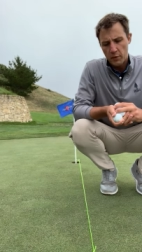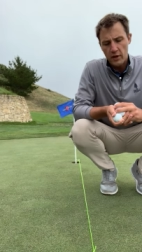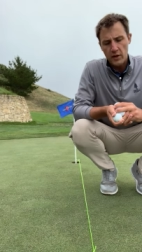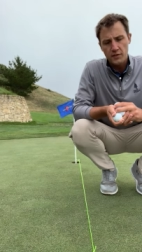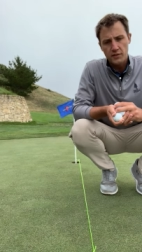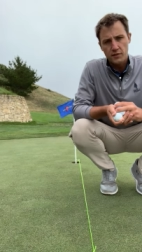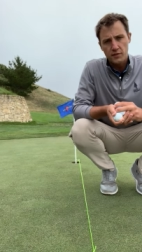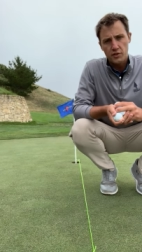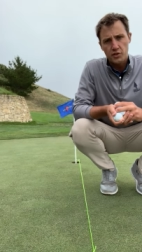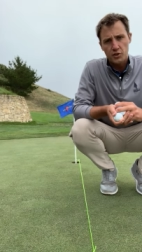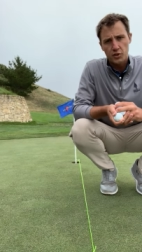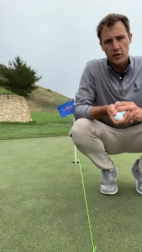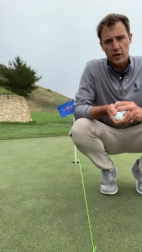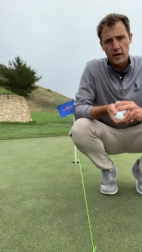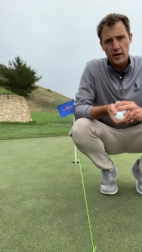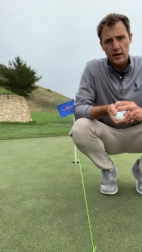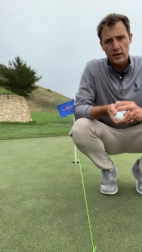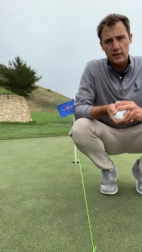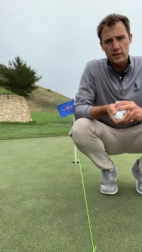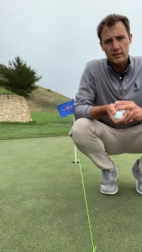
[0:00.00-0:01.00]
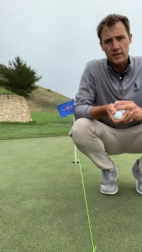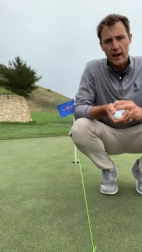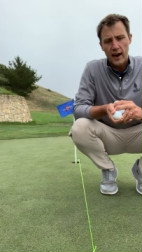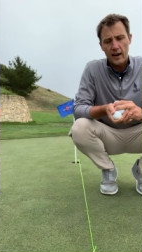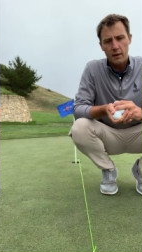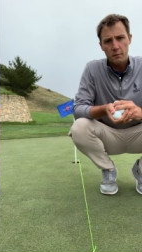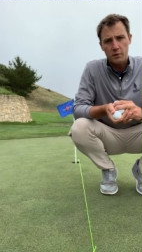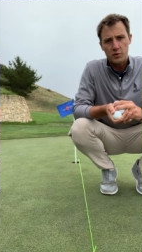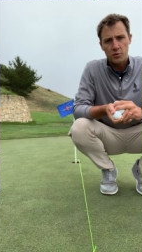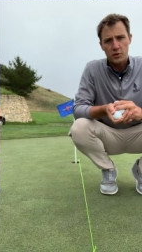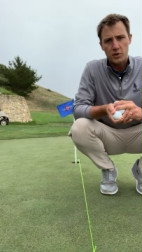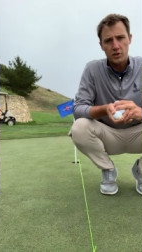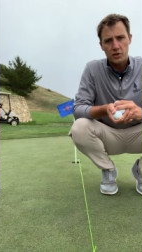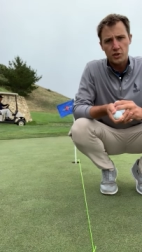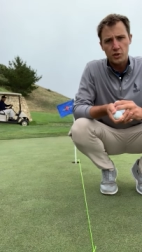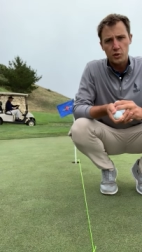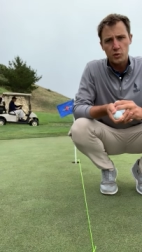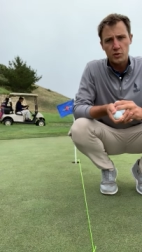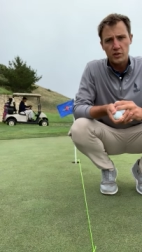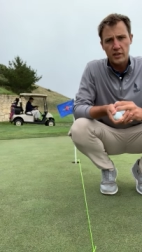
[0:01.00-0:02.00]
piece of string tied in between
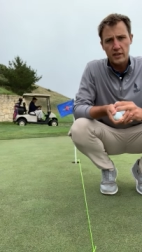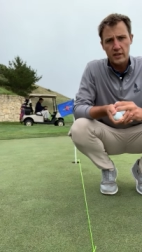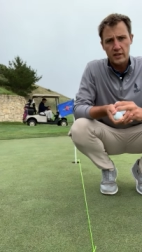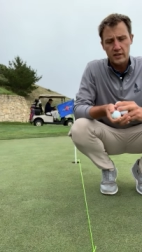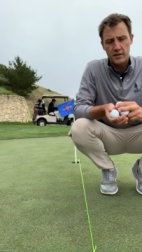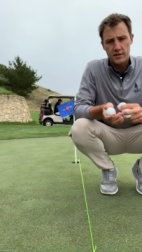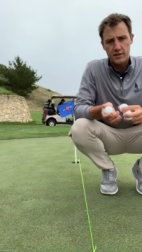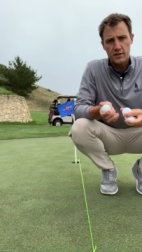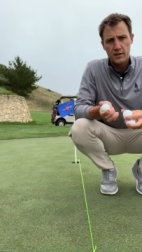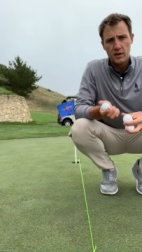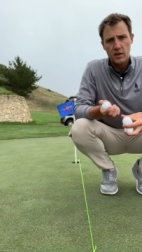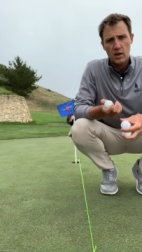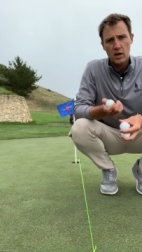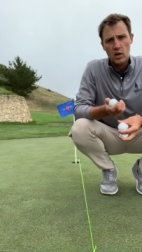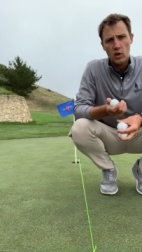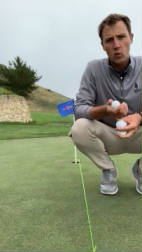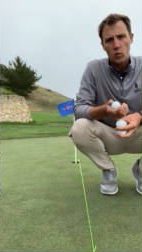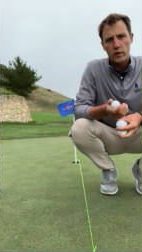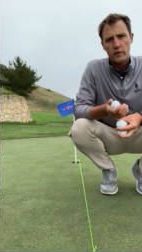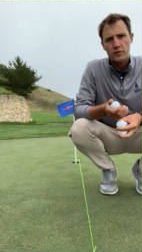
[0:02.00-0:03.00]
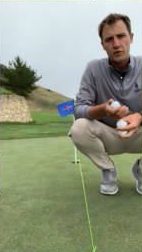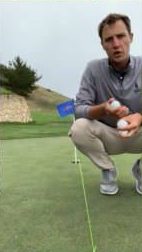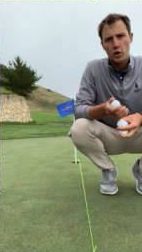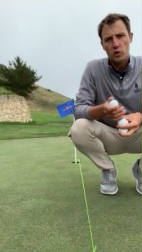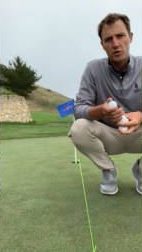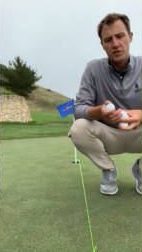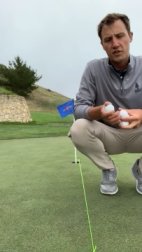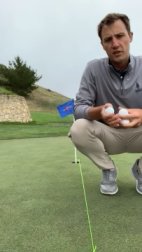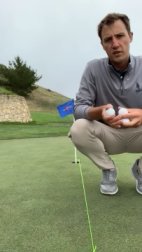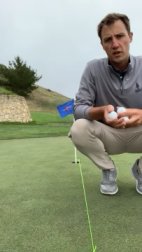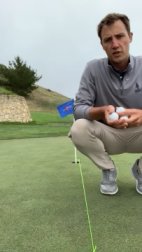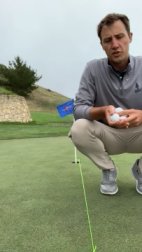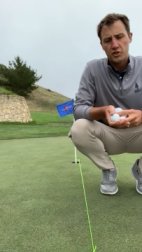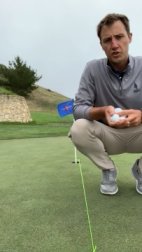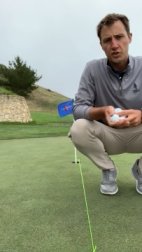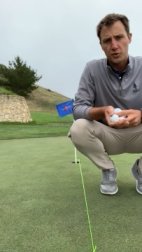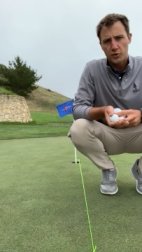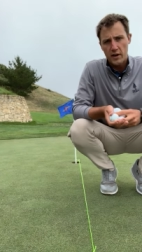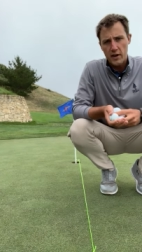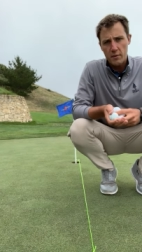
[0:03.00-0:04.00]
two tees. We've chosen a
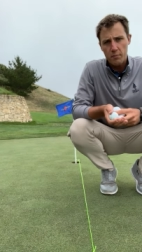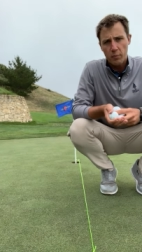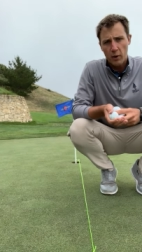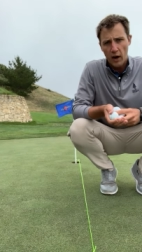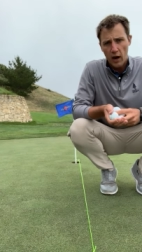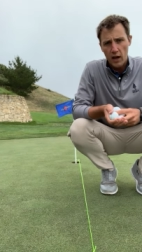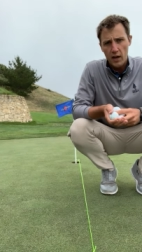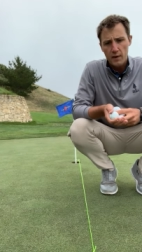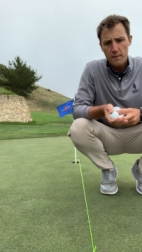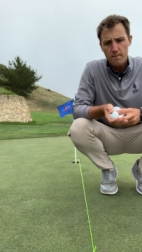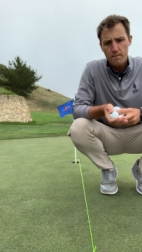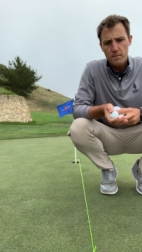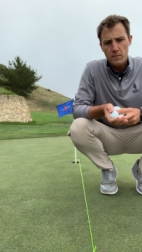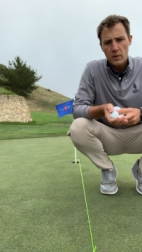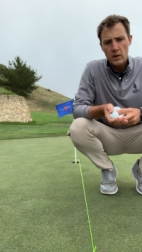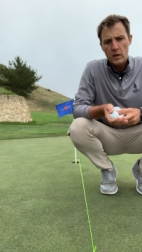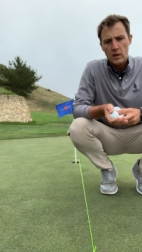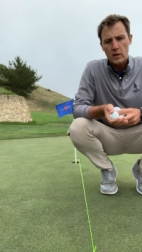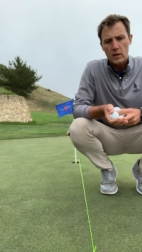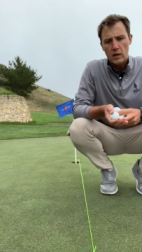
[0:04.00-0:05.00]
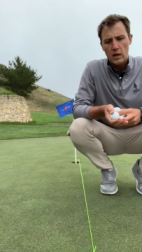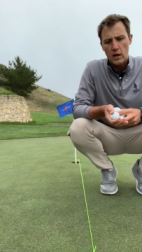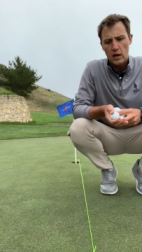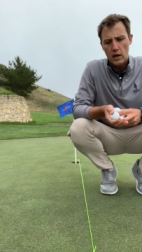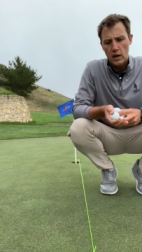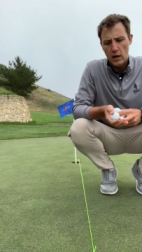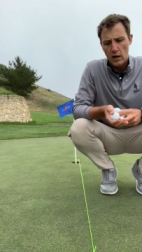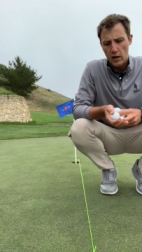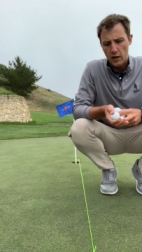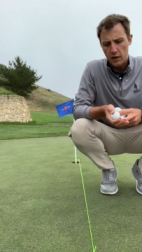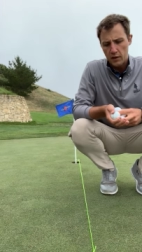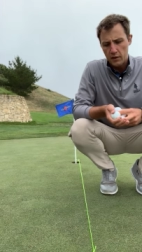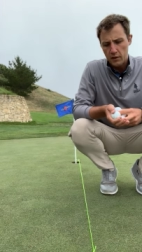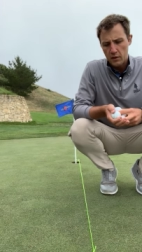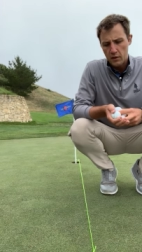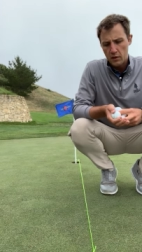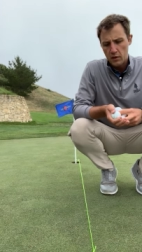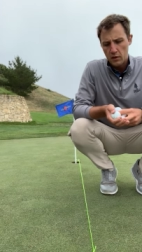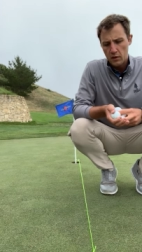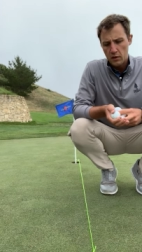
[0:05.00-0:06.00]
straight putt
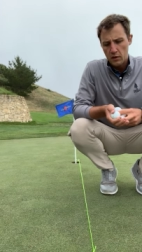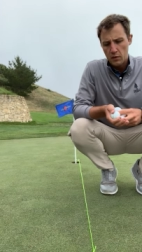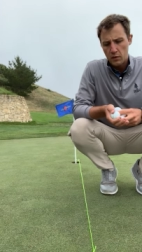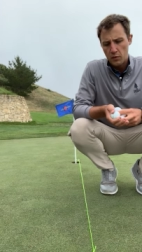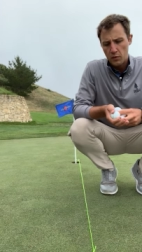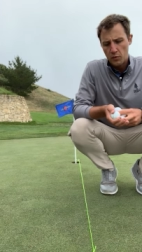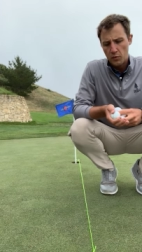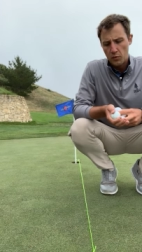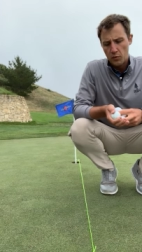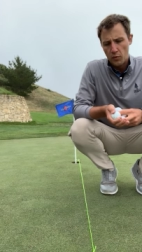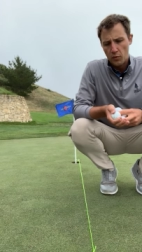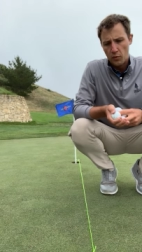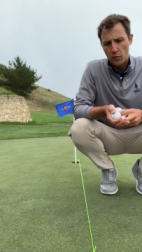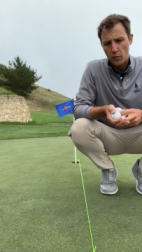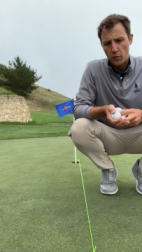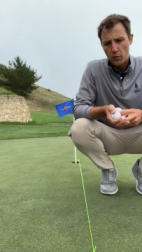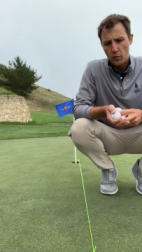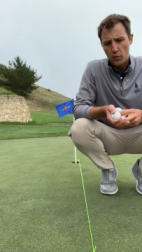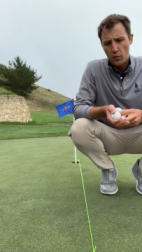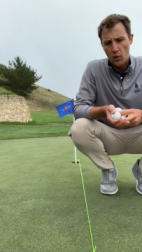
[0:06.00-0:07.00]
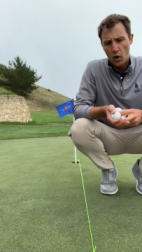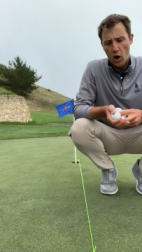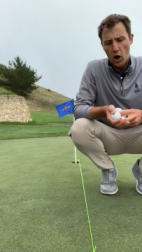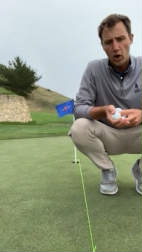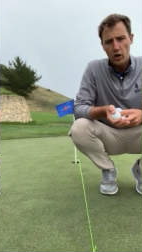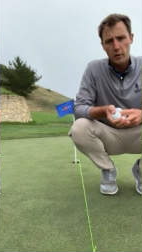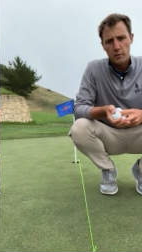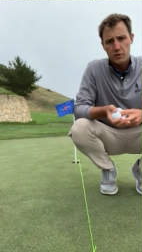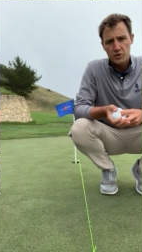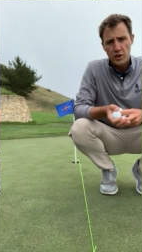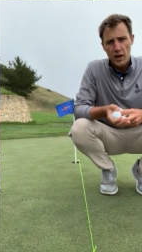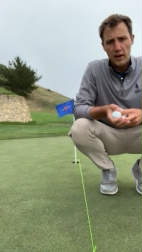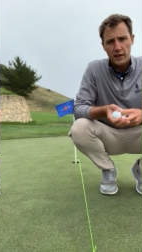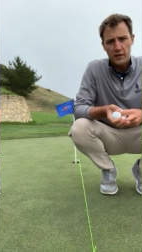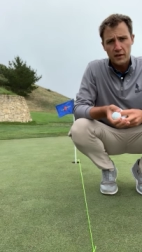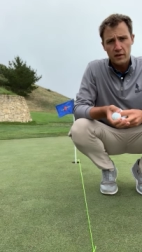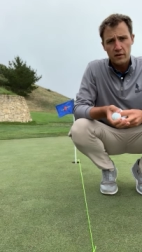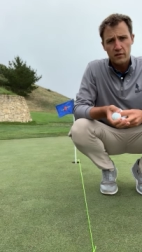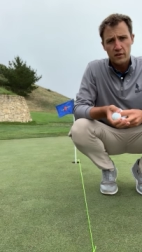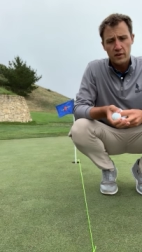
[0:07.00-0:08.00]
and our
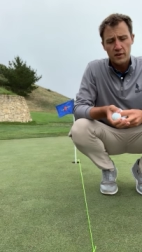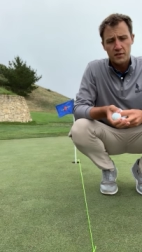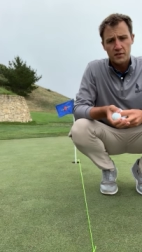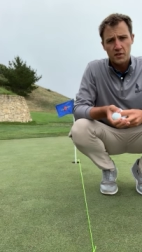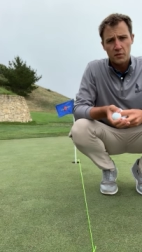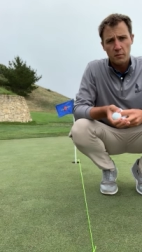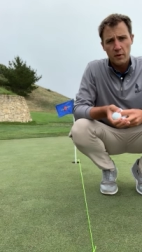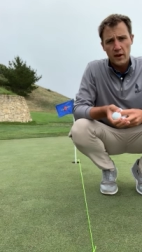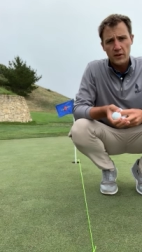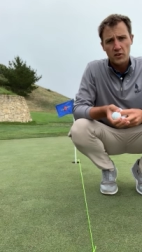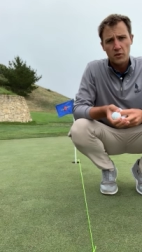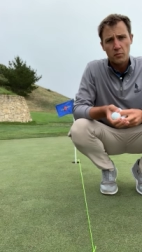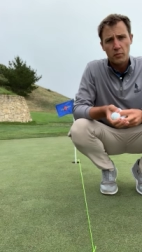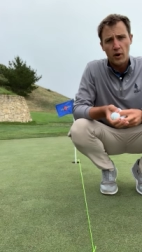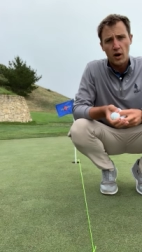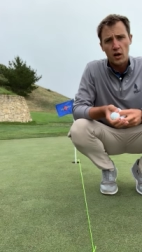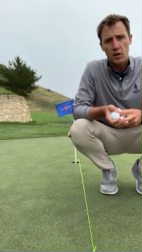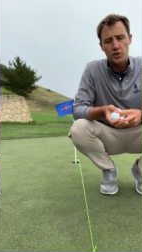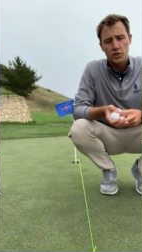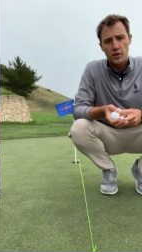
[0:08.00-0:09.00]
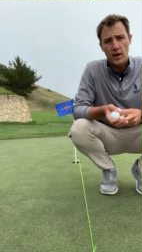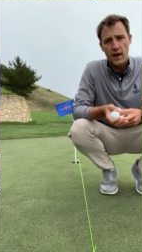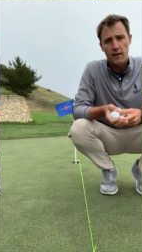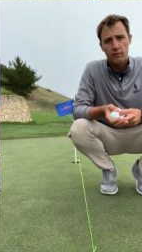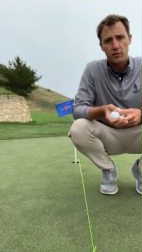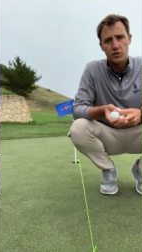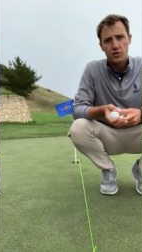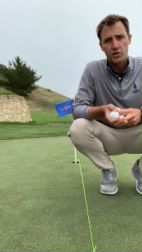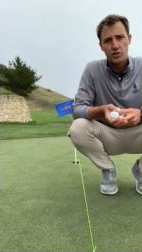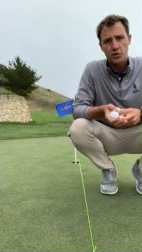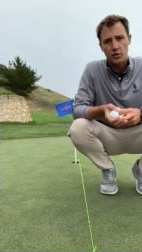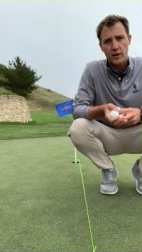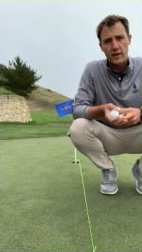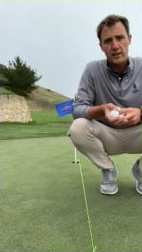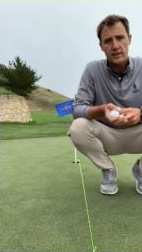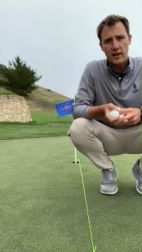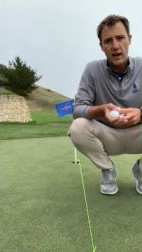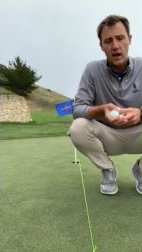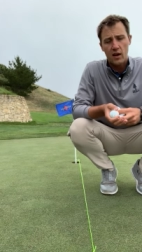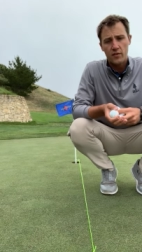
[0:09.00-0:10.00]
objective is to make the ball travel
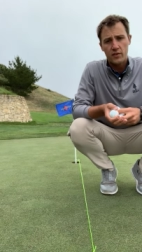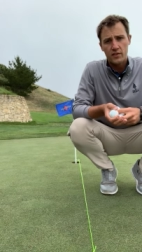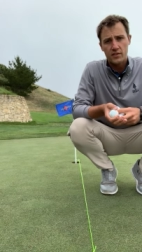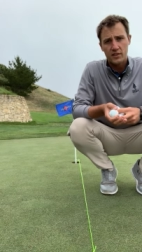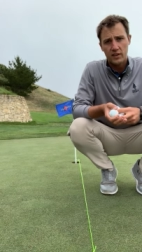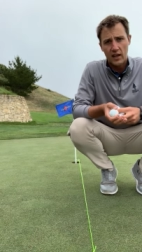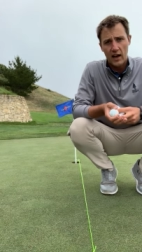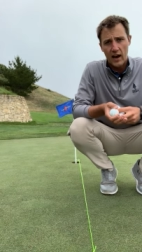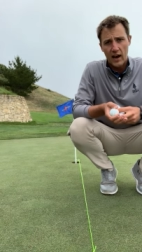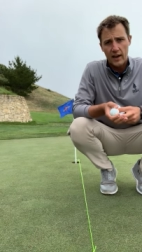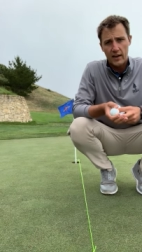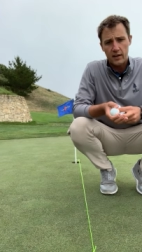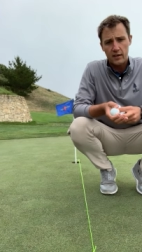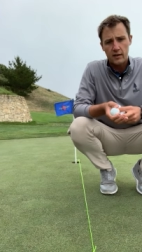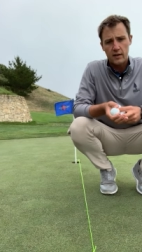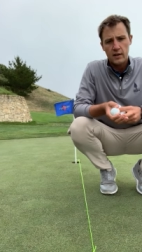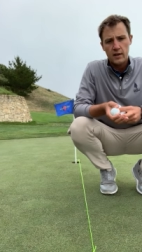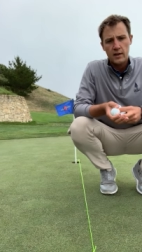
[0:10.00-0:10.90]
straight down this line.